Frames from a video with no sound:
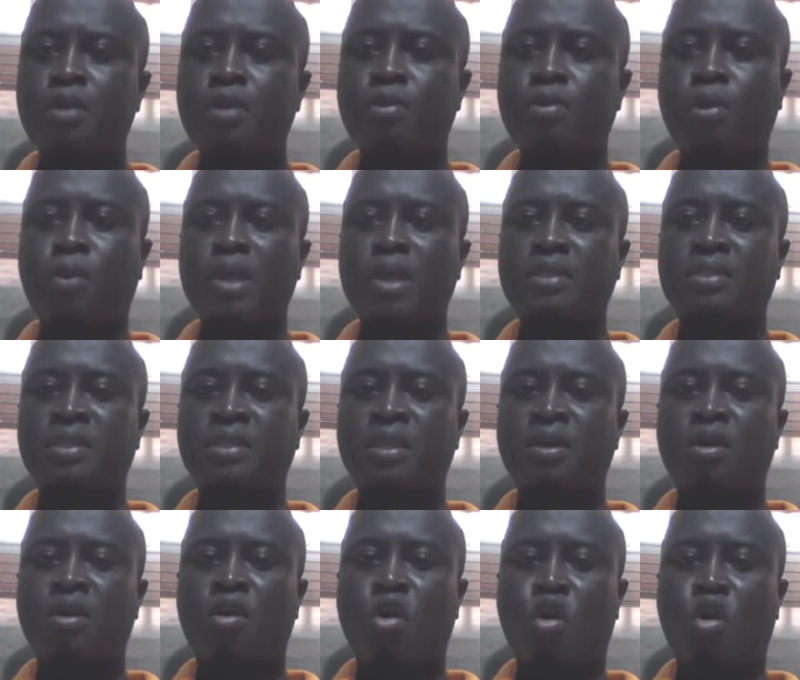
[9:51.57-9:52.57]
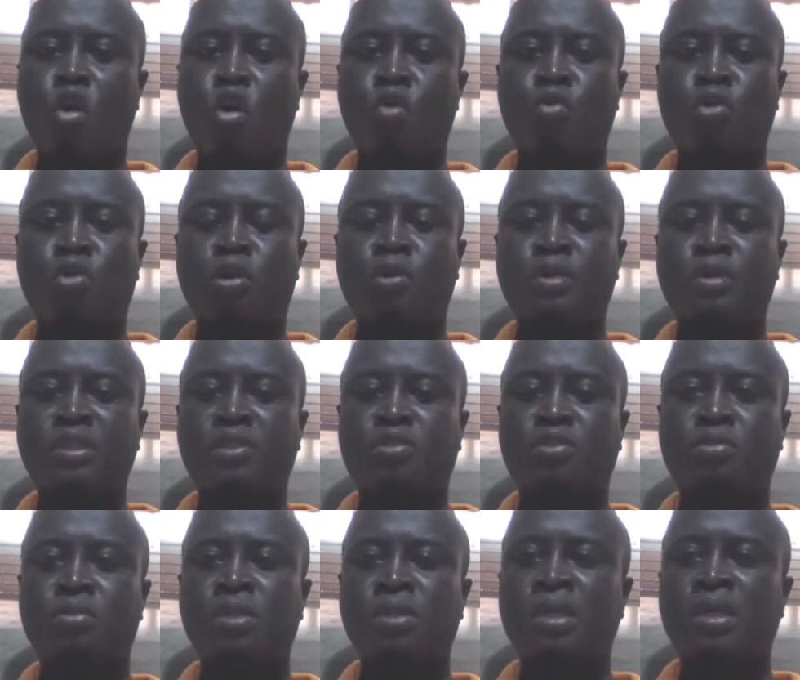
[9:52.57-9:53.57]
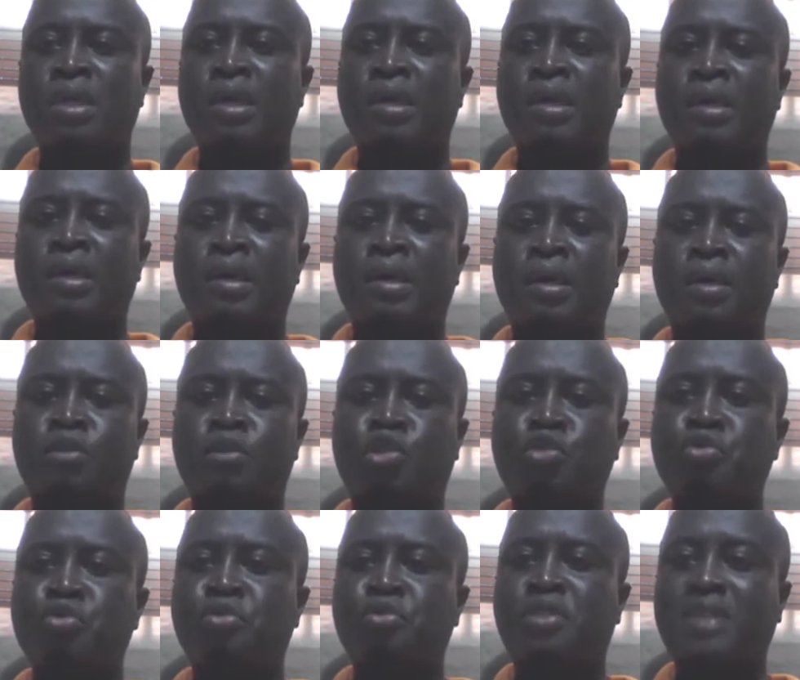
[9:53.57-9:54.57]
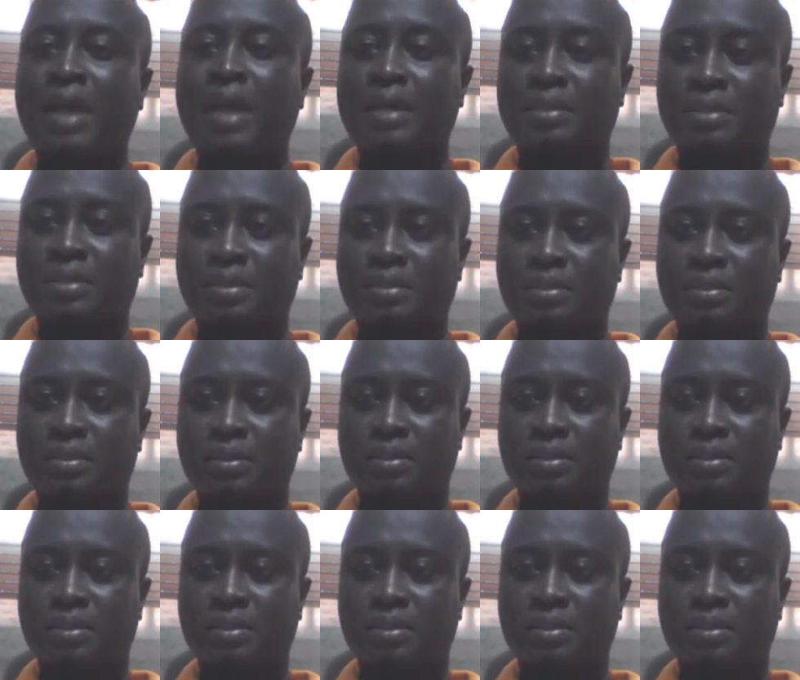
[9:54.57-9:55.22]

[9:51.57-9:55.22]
request or will always choose thanks.